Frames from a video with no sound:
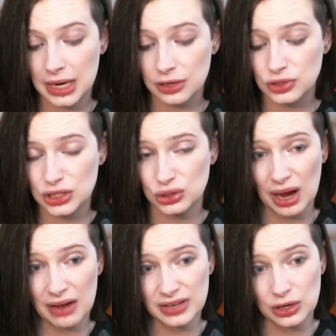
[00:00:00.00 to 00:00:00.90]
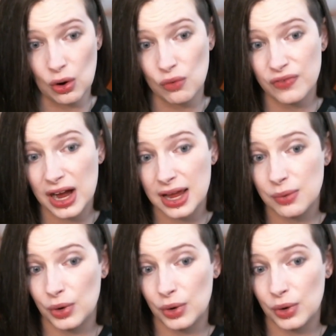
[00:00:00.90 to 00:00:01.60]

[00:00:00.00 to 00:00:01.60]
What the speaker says: I actually do have a Ko-Fi where